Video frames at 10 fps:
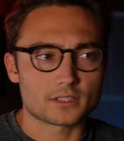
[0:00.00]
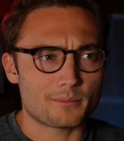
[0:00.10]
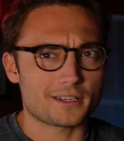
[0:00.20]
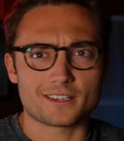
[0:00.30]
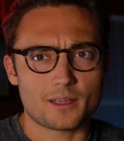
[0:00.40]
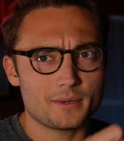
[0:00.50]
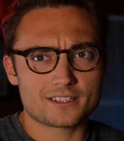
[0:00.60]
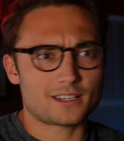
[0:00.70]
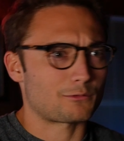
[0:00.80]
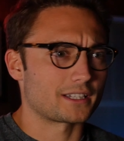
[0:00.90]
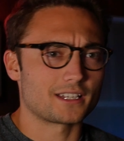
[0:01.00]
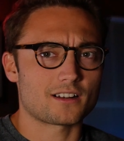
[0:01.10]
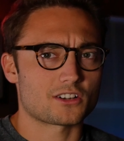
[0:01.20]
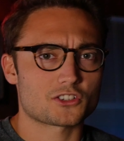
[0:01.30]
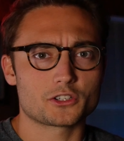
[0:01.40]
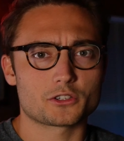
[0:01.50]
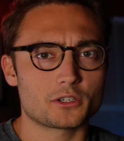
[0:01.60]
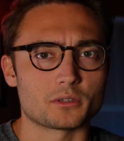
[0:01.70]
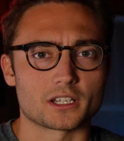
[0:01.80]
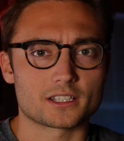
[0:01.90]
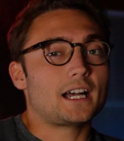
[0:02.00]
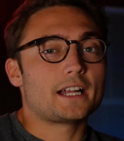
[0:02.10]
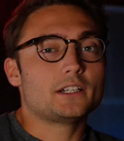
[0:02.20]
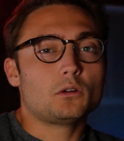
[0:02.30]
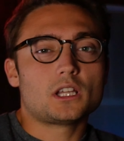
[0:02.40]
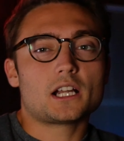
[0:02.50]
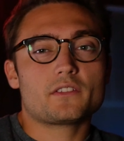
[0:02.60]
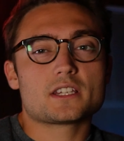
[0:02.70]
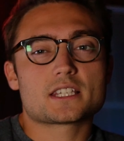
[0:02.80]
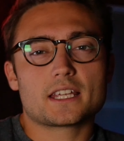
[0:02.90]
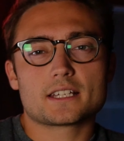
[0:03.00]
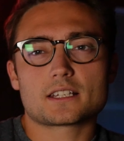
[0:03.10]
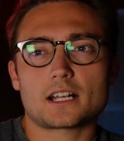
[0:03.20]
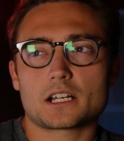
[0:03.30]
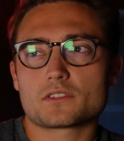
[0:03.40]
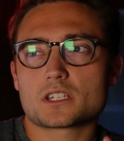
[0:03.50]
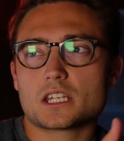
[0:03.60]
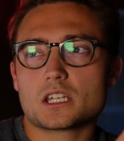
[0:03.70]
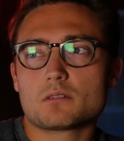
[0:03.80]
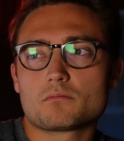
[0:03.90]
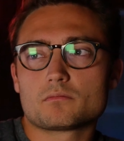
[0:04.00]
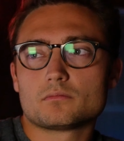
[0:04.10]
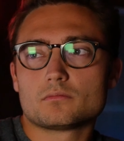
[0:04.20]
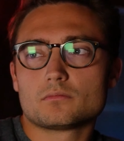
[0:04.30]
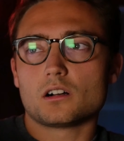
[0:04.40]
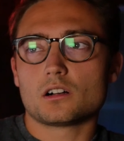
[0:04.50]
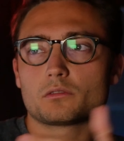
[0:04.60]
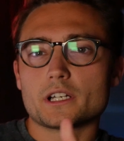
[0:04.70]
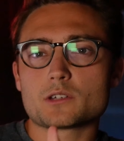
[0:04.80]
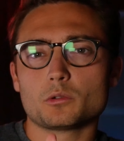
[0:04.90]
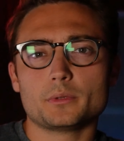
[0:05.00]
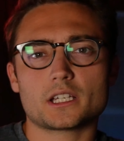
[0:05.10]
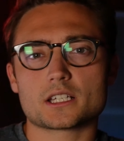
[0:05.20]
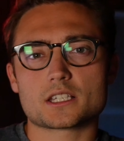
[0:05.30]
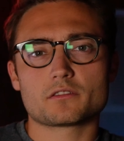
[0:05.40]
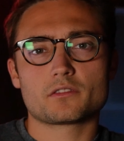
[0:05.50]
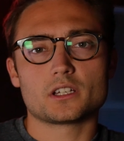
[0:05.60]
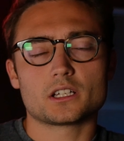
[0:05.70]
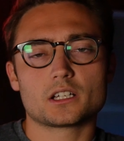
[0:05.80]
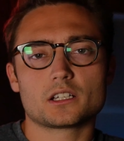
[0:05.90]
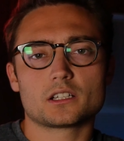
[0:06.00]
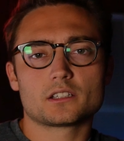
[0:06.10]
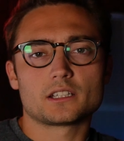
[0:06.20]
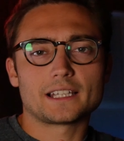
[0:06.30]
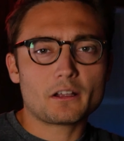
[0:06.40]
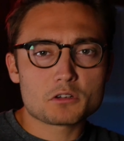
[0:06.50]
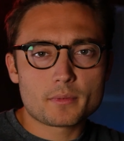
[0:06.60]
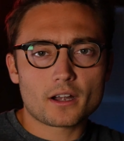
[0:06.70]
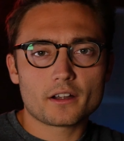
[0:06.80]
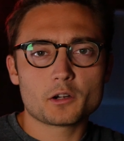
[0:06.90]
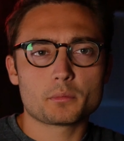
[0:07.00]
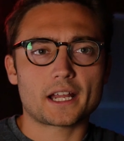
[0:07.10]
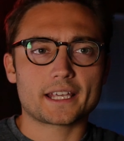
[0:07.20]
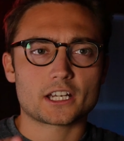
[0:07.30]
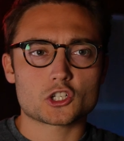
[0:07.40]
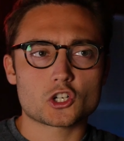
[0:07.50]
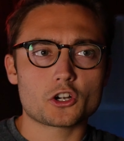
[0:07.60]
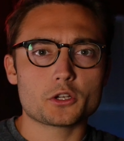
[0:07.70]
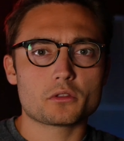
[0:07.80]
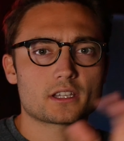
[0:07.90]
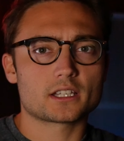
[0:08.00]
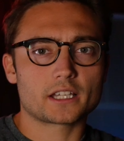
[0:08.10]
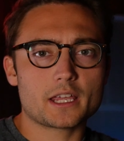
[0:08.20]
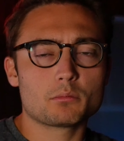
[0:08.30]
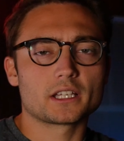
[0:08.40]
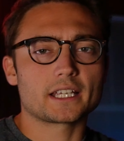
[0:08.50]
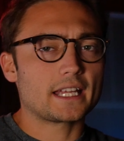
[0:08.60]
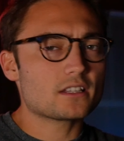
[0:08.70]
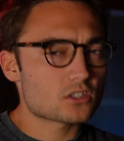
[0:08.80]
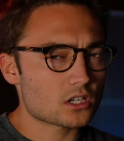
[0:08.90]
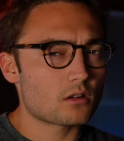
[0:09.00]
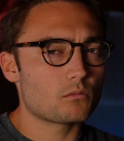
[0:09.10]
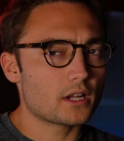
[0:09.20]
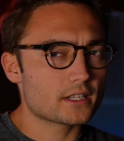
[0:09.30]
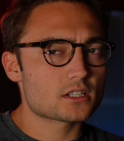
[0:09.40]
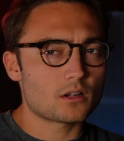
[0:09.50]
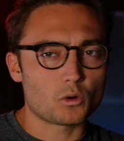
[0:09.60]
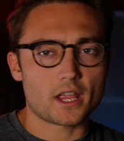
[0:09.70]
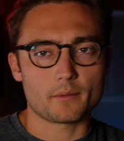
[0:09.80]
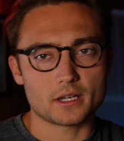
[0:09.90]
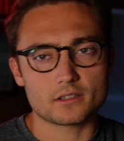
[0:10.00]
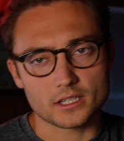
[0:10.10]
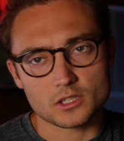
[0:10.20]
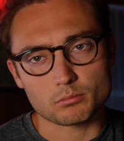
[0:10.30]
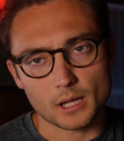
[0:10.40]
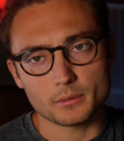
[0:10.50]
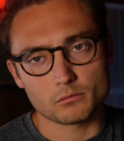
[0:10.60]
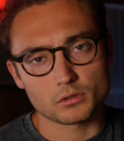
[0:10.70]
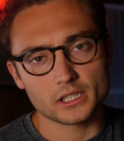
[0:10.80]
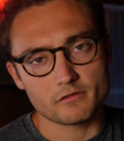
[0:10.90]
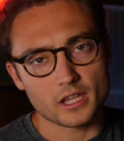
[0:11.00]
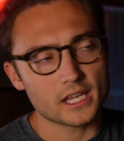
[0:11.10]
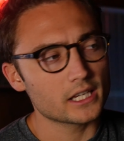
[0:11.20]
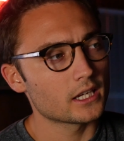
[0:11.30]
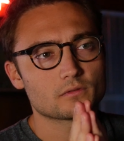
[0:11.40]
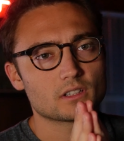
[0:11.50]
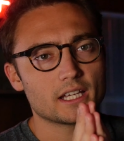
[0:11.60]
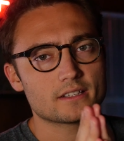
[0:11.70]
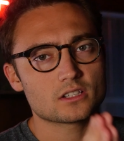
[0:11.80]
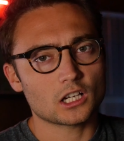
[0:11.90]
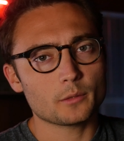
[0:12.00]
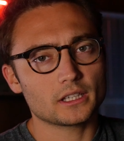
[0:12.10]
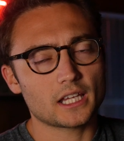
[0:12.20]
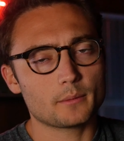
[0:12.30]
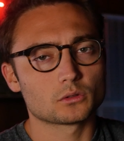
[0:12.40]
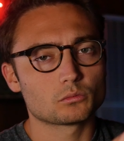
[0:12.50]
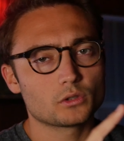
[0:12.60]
I mean, I mean, it's like right there. So you're doing it. I know a lot of these things kind of seem unreachable because of the the language barrier, but I can assure you that the labeling in some in some way, I mean, it, it's probably really vague. It's gonna be labeled.